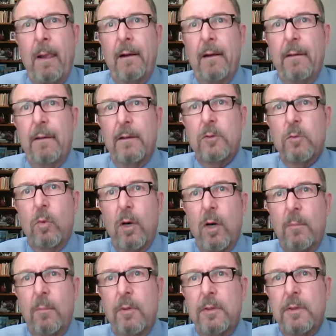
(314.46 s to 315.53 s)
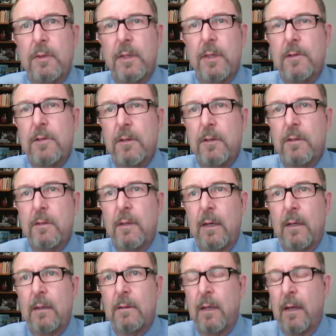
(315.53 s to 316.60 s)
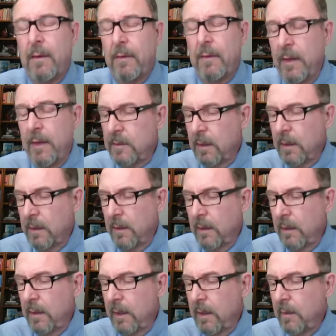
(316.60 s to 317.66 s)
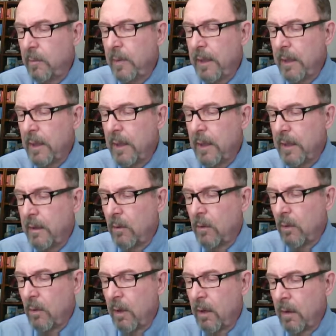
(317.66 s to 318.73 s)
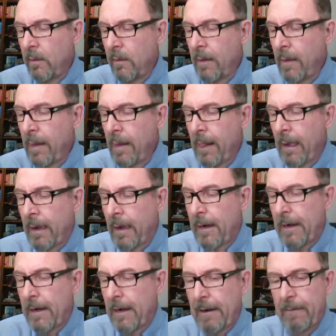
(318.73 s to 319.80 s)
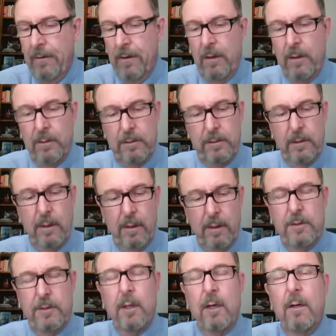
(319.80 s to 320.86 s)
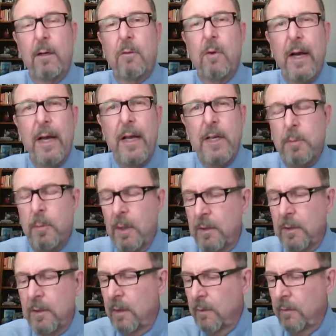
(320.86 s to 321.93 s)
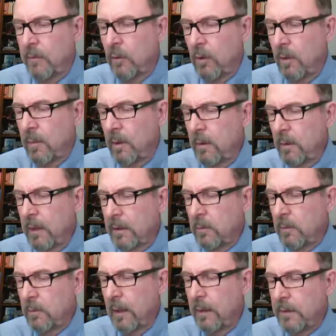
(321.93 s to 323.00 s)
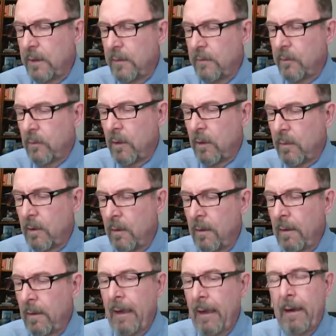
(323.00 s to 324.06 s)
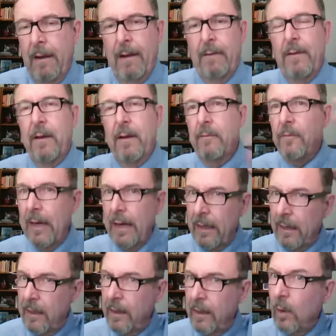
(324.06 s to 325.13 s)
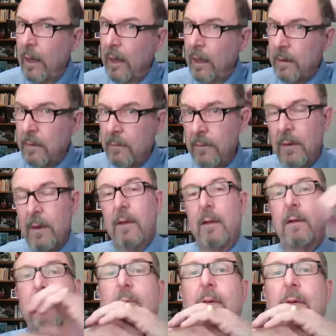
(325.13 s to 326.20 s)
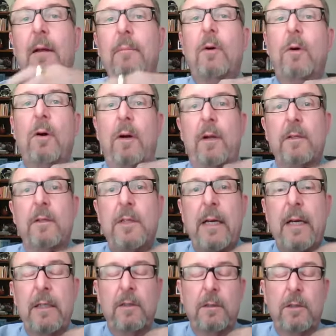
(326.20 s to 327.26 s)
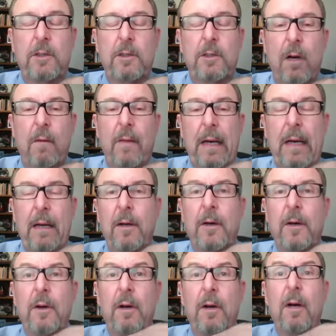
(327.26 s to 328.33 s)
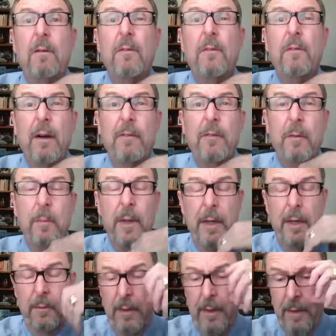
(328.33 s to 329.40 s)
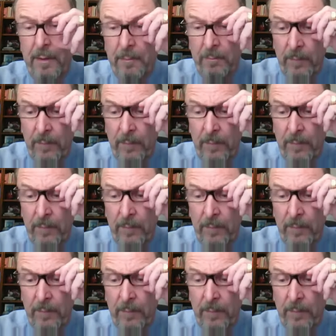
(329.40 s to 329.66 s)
there's work procedures, there's things that need to be done in order. There are certain arrangements that are formal as well as informal. And then finally, a well-developed organizational chart that I know you're all very familiar with,